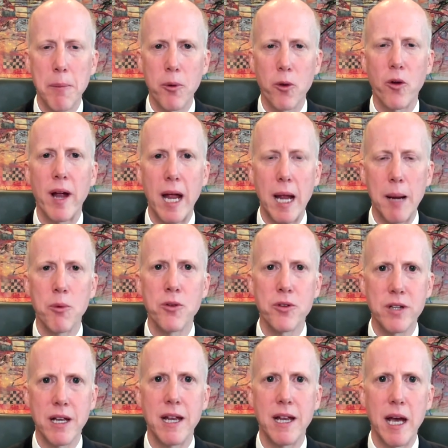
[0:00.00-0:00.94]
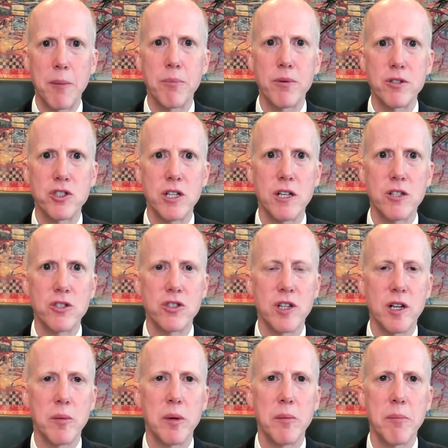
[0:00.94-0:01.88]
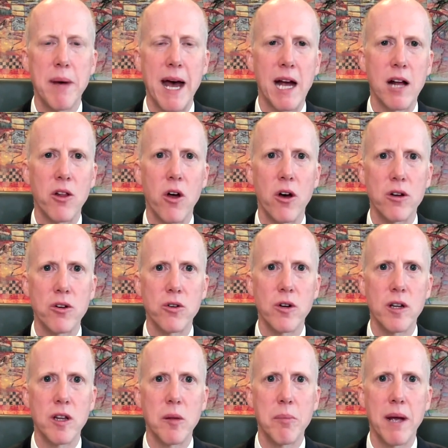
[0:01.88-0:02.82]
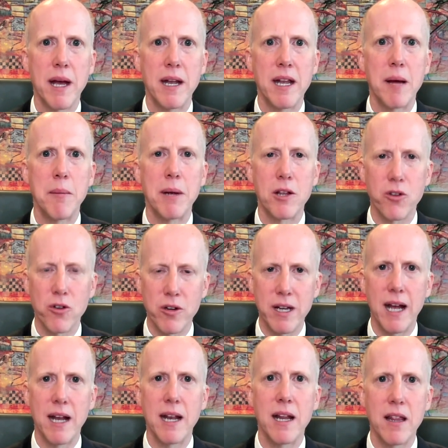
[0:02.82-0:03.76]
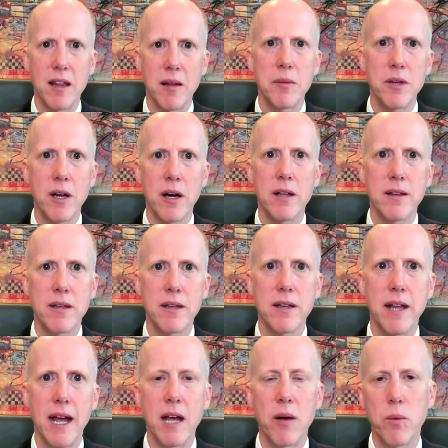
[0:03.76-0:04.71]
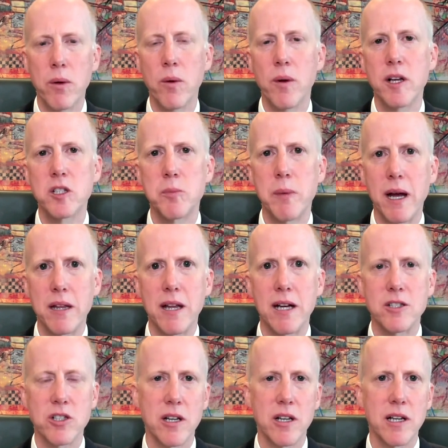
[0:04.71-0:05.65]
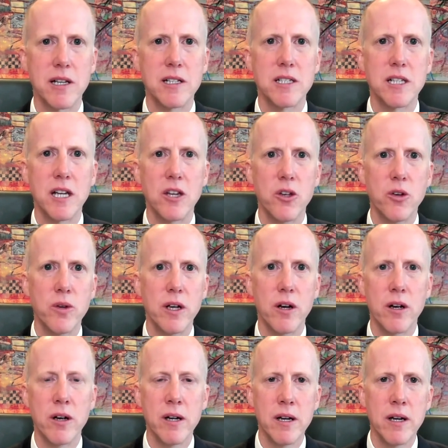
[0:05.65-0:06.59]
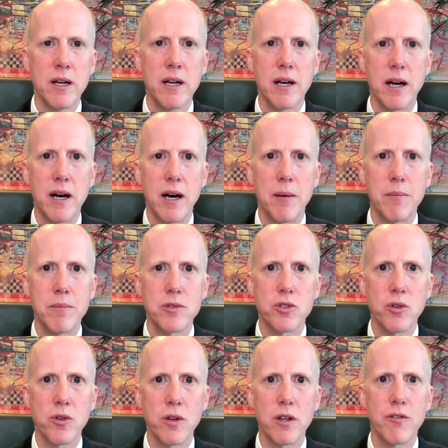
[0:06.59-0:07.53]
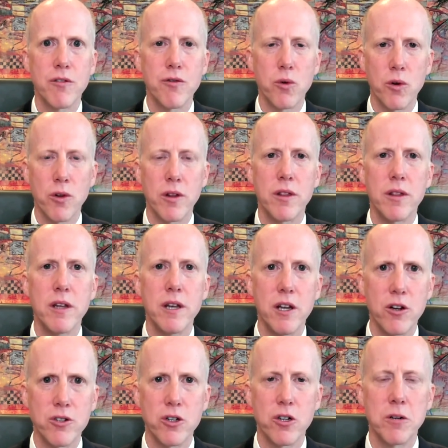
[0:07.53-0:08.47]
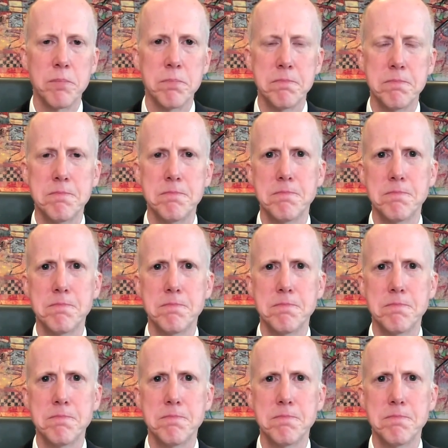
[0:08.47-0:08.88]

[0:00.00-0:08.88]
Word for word: people are able to get procedures that have been backlogged during the pandemic. They're getting them done today, and we would expect that's going to continue here, um, certainly for the, the near term.